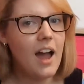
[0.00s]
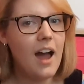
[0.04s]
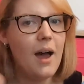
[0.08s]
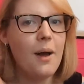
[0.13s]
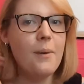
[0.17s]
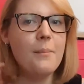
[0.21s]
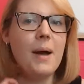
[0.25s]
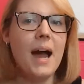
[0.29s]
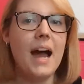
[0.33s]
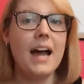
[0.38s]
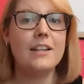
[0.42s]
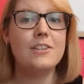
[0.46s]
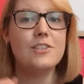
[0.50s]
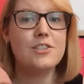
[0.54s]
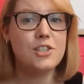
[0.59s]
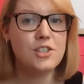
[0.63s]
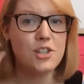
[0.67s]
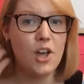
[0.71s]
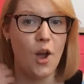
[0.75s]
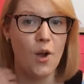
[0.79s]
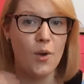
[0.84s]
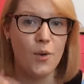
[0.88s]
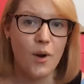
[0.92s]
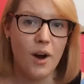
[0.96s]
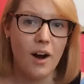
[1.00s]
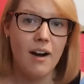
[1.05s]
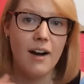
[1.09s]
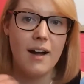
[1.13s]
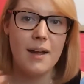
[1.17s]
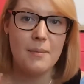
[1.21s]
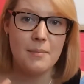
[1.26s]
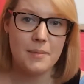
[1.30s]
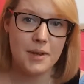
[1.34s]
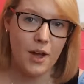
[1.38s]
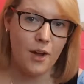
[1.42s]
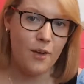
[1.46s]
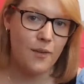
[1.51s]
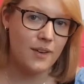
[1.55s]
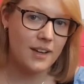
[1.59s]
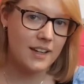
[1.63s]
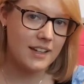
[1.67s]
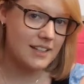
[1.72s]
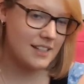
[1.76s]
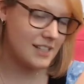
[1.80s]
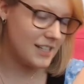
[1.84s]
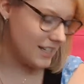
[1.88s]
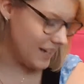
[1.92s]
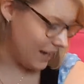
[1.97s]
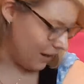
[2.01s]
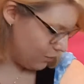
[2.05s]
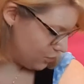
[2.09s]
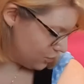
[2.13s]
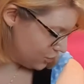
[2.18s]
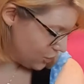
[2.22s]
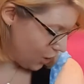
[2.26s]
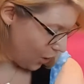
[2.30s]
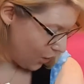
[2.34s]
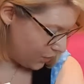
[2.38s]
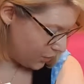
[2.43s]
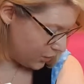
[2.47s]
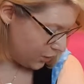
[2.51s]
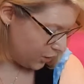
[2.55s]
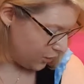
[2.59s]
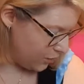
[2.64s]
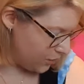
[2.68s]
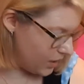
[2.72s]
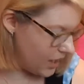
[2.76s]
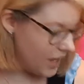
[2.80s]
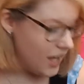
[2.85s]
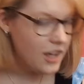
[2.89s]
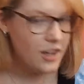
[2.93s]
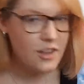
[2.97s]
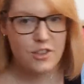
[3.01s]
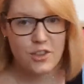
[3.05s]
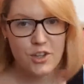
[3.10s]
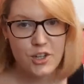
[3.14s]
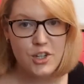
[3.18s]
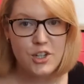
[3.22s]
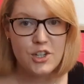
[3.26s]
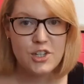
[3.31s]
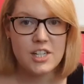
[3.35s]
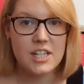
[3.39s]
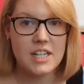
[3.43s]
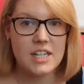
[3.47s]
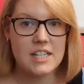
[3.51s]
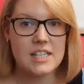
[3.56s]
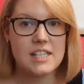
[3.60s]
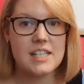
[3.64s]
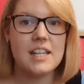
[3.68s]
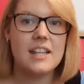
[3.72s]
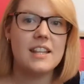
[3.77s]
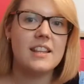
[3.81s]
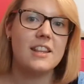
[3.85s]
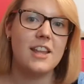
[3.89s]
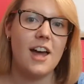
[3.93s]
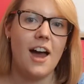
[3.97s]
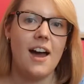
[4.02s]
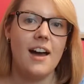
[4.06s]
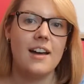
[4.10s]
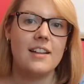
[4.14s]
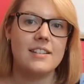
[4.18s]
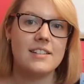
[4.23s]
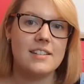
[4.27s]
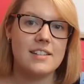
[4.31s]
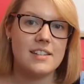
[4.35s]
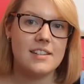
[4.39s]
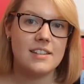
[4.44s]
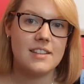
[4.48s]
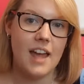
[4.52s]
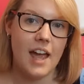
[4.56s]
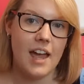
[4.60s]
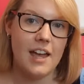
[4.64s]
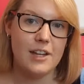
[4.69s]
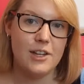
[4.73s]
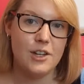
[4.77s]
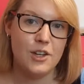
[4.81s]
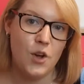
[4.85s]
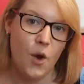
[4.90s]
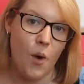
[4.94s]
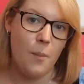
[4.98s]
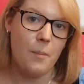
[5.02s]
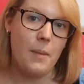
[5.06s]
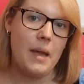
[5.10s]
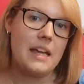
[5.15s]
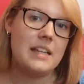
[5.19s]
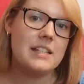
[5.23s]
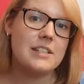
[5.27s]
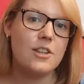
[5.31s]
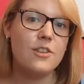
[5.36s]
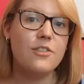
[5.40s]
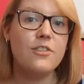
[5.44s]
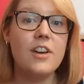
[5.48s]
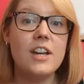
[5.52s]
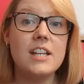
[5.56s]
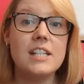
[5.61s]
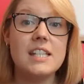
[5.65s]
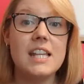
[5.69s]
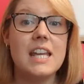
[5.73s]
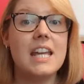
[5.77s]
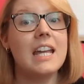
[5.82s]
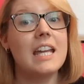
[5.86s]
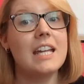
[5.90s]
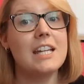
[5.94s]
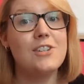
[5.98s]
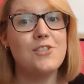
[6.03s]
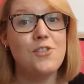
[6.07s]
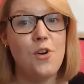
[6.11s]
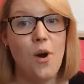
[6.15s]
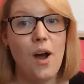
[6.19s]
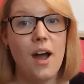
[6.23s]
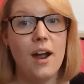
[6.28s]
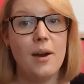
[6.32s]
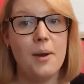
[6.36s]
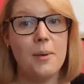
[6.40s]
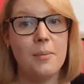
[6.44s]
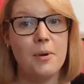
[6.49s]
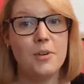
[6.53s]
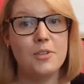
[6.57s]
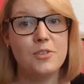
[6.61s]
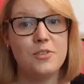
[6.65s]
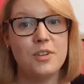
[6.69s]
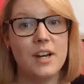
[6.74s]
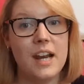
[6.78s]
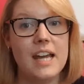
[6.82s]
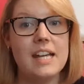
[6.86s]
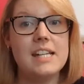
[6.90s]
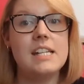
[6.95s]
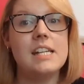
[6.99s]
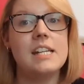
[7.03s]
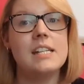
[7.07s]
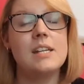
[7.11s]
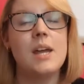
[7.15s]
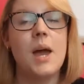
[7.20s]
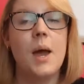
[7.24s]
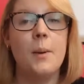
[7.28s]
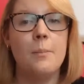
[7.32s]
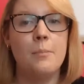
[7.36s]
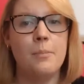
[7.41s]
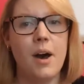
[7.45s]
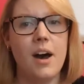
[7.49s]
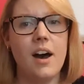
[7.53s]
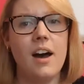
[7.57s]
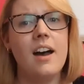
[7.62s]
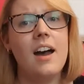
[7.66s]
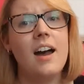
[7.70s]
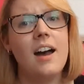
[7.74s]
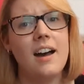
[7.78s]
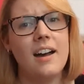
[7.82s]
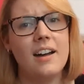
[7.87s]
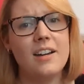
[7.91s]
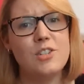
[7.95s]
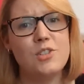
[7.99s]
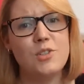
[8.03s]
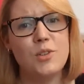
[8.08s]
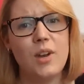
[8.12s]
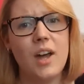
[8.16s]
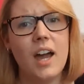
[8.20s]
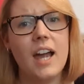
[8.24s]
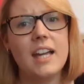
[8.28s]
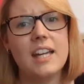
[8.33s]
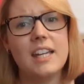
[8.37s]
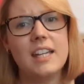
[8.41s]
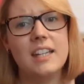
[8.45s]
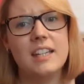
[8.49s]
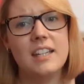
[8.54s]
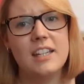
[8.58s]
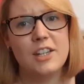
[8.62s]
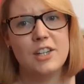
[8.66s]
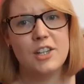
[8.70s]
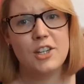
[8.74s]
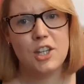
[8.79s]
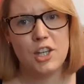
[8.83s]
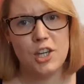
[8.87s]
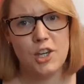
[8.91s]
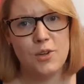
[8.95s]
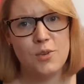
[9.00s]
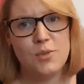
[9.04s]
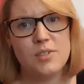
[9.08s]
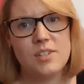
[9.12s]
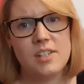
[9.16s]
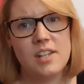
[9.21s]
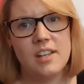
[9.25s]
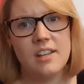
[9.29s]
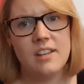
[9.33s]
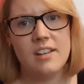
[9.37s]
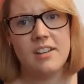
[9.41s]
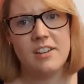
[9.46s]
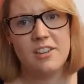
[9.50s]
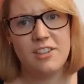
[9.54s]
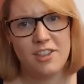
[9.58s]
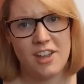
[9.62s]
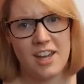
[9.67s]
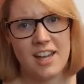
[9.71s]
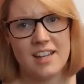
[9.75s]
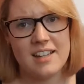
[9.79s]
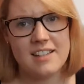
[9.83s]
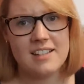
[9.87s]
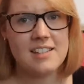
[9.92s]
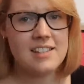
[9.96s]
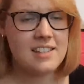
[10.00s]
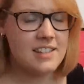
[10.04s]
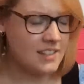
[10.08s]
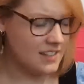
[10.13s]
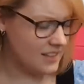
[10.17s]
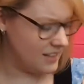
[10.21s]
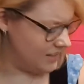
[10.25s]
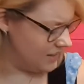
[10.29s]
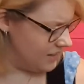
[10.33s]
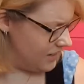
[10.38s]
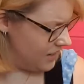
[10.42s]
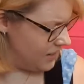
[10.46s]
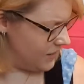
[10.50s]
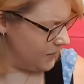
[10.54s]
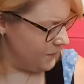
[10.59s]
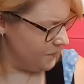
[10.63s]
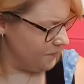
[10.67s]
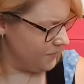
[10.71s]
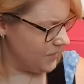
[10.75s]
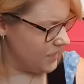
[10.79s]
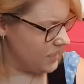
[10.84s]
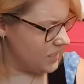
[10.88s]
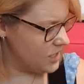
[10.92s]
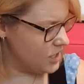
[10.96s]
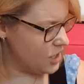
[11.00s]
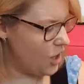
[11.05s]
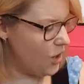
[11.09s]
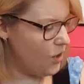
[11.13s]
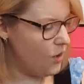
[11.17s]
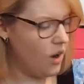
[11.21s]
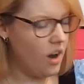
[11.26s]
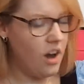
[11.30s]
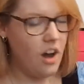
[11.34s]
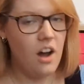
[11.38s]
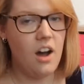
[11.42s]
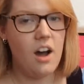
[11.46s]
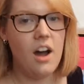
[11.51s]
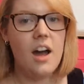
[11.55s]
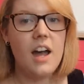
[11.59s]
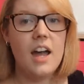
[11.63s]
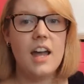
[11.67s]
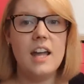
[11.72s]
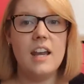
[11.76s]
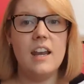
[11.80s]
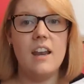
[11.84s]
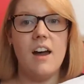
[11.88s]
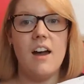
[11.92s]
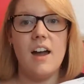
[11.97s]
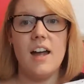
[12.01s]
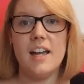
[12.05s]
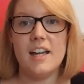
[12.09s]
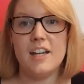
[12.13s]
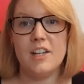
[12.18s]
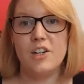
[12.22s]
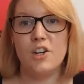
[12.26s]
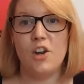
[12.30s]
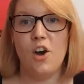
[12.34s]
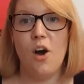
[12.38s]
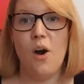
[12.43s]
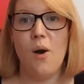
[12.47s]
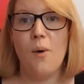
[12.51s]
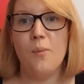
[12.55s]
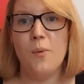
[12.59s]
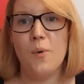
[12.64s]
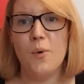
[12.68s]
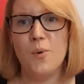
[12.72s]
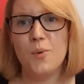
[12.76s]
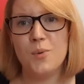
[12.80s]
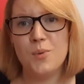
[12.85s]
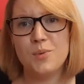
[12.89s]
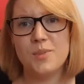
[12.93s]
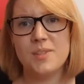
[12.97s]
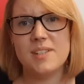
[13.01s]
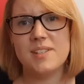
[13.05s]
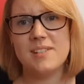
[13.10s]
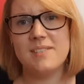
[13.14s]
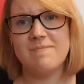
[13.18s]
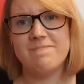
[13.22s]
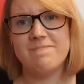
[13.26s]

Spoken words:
And so I am going to now show you the goodies that they got me. So the first thing, not Harry Potter related, but I do like cute things. So I like narwhals,